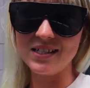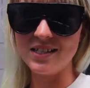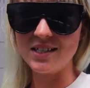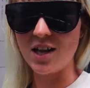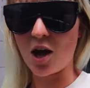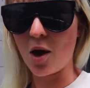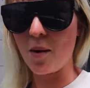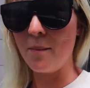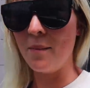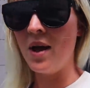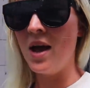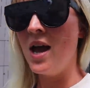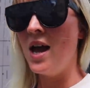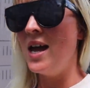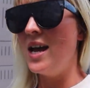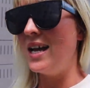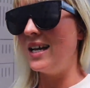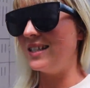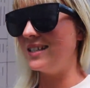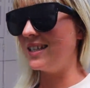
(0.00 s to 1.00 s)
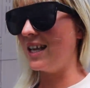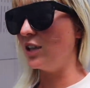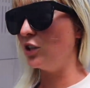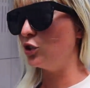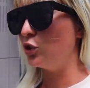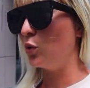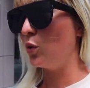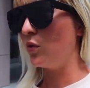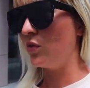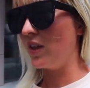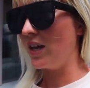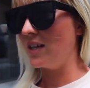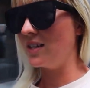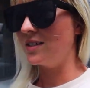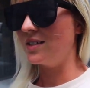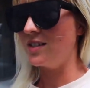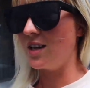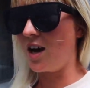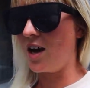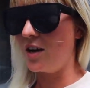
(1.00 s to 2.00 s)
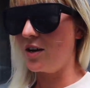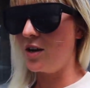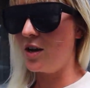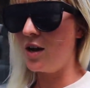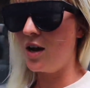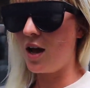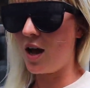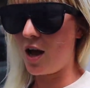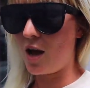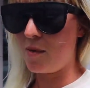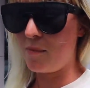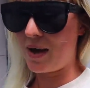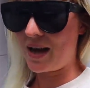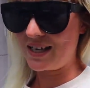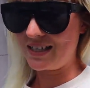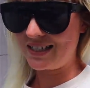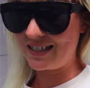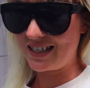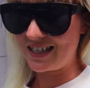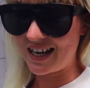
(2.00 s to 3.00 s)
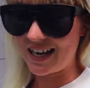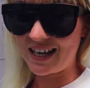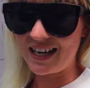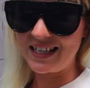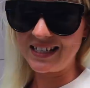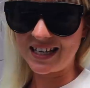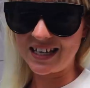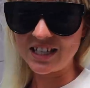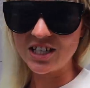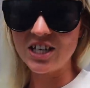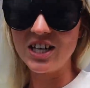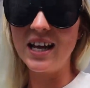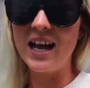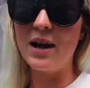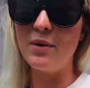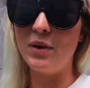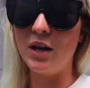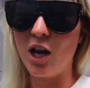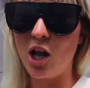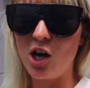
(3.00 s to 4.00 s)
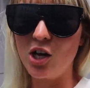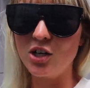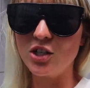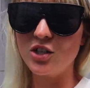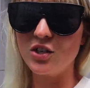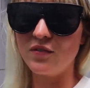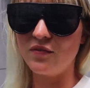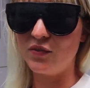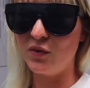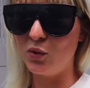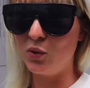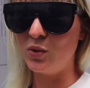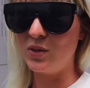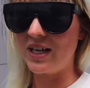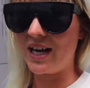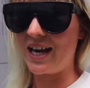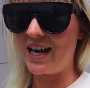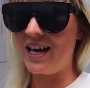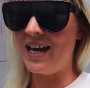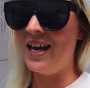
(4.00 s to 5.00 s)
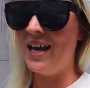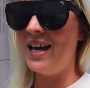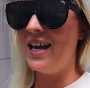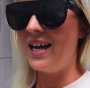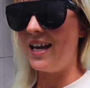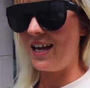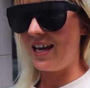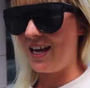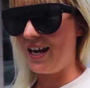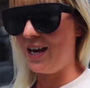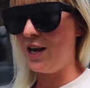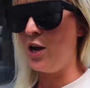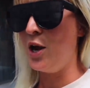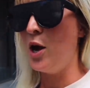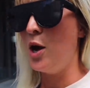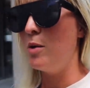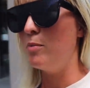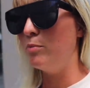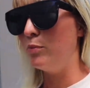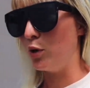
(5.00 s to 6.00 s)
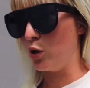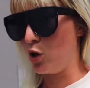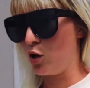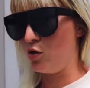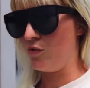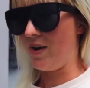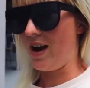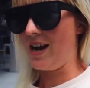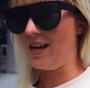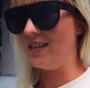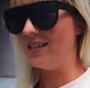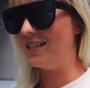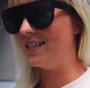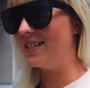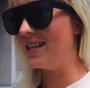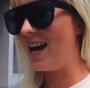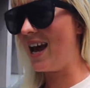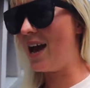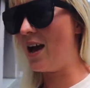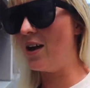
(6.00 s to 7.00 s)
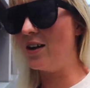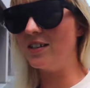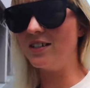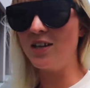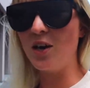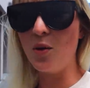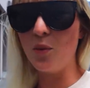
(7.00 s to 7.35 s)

some essential things done, as today is actually our last full day in Bucharest. And